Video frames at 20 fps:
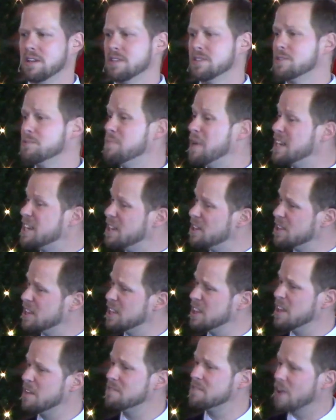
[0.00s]
This is my
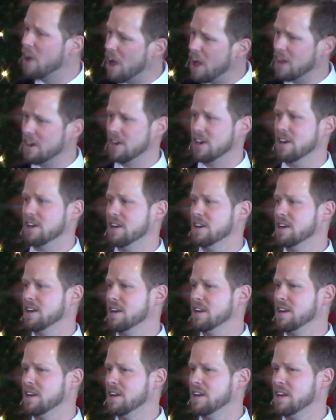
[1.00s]
dearly loved daughter.
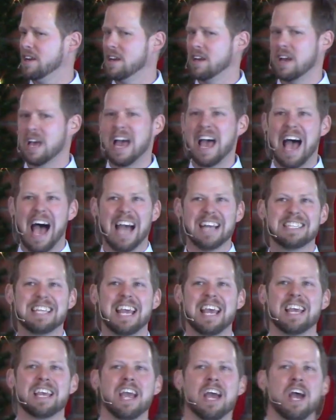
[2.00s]
I
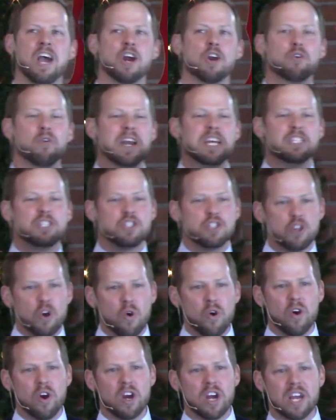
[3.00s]
take great
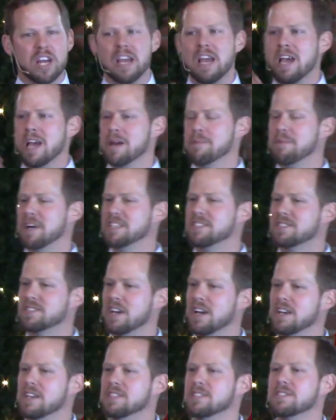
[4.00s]
joy in my
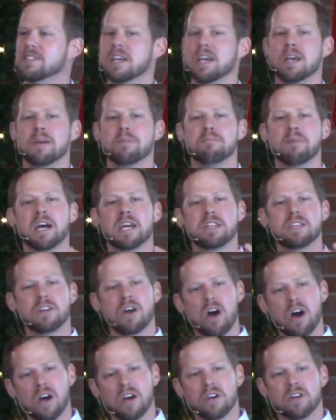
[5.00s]
sons and my
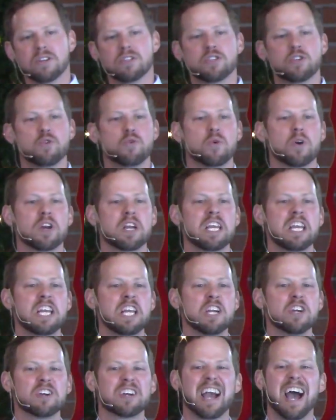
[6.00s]
daughters who are
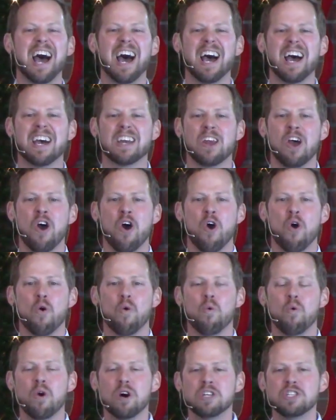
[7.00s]
here. God
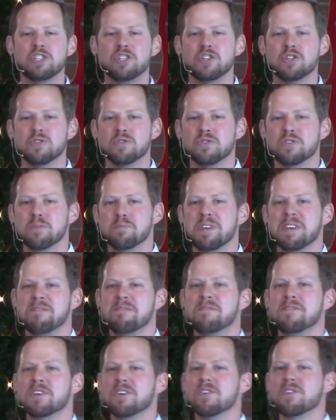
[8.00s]
wants you to
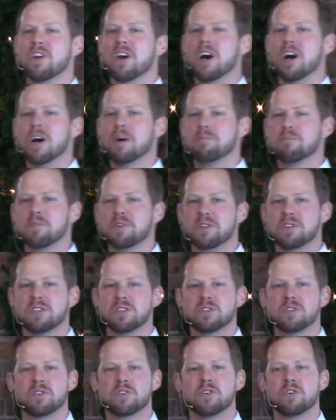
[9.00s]
be filled up with
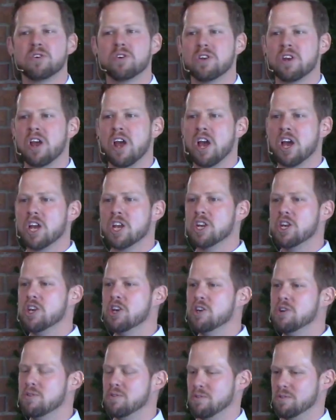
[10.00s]
this good
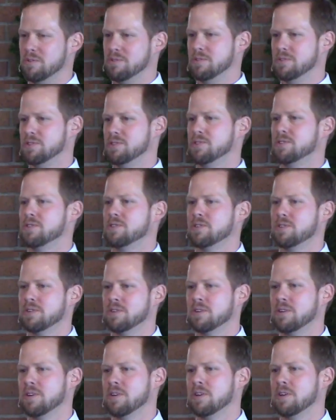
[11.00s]
news.
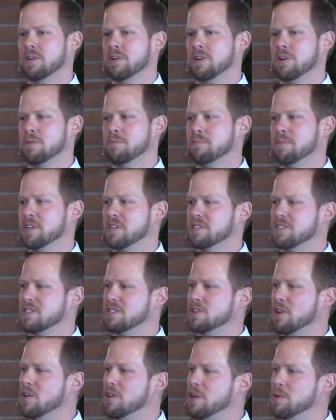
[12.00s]
Because
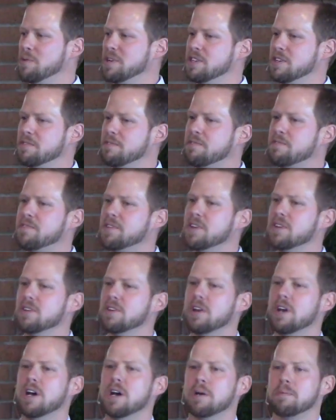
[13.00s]
it's only when you're
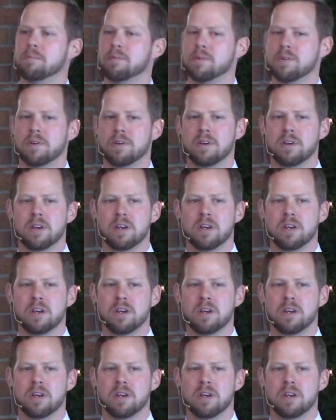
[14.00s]
filled up